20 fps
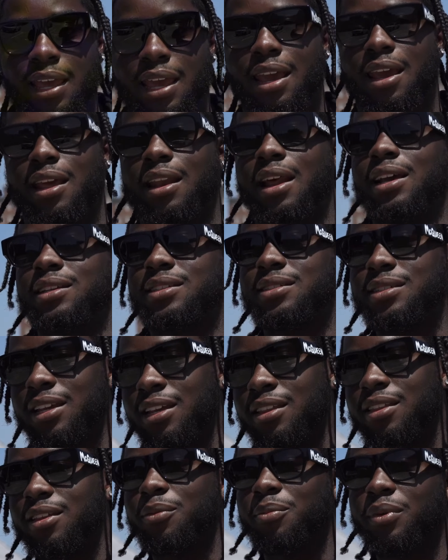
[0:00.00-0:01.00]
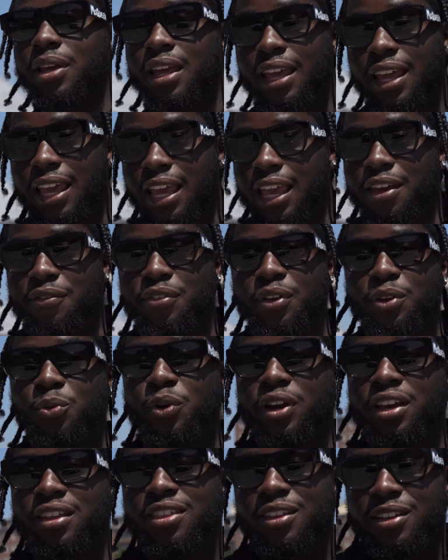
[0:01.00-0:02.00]
and I see them, even
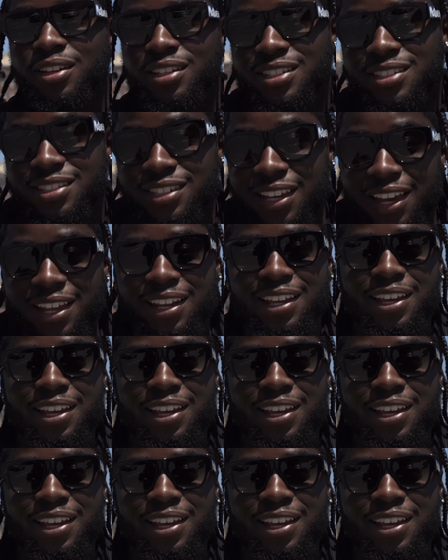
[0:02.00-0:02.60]
with Sid